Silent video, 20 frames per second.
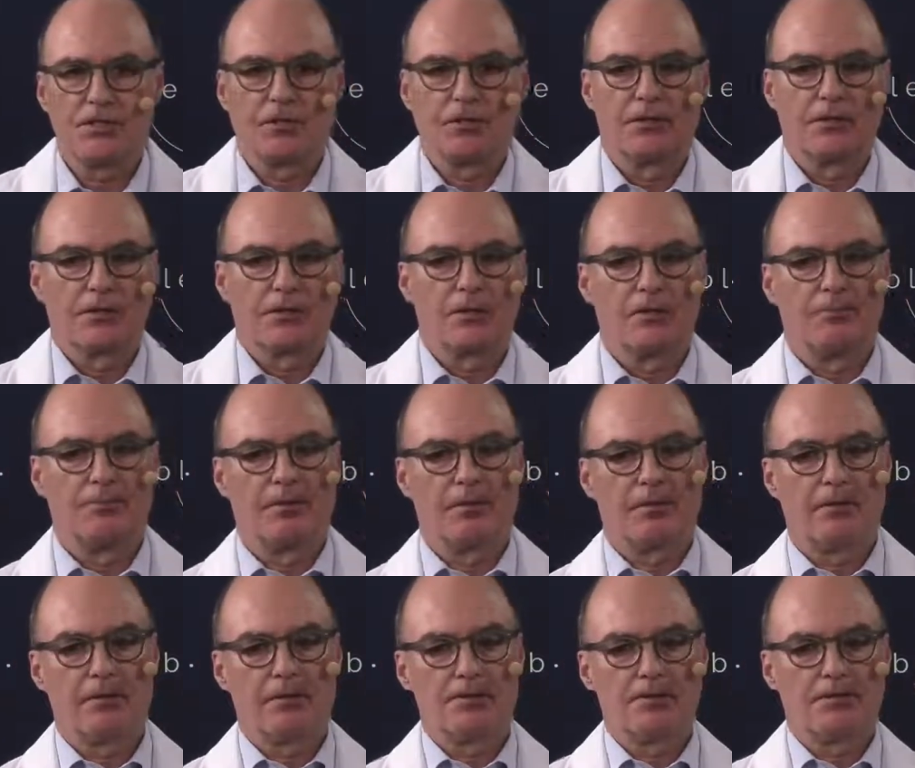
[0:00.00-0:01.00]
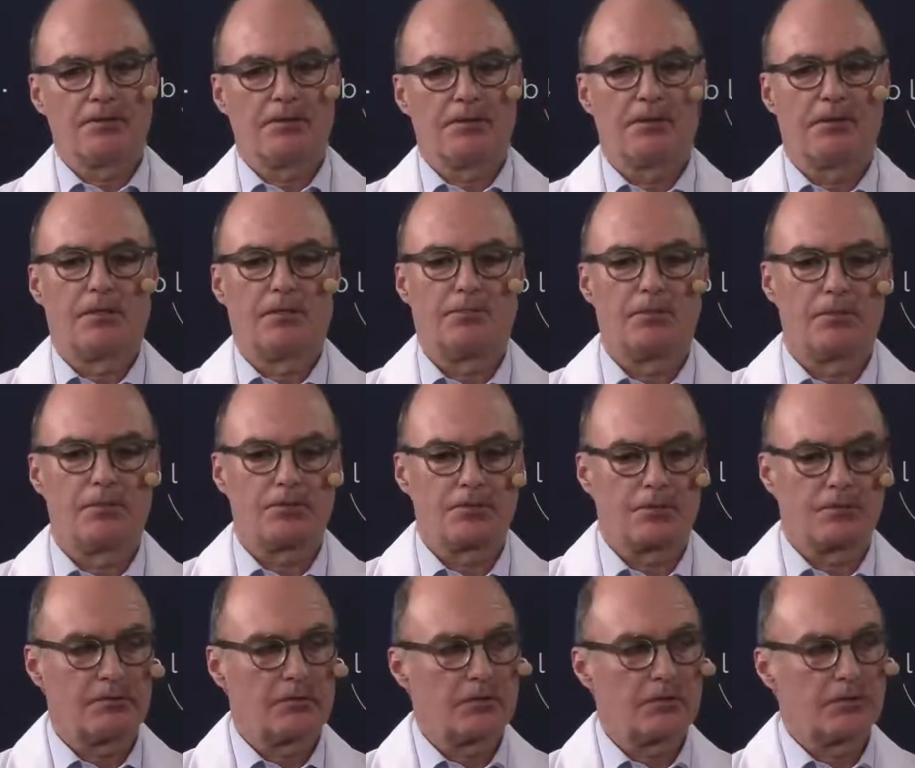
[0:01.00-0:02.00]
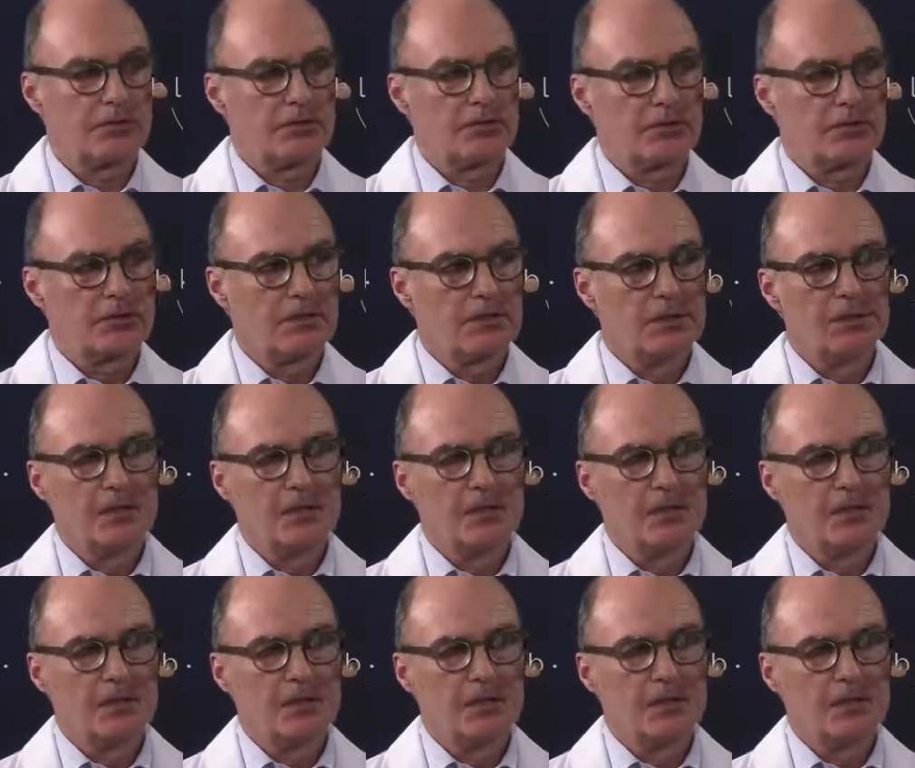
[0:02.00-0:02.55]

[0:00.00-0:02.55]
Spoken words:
on the PRS Reconstructive Journal.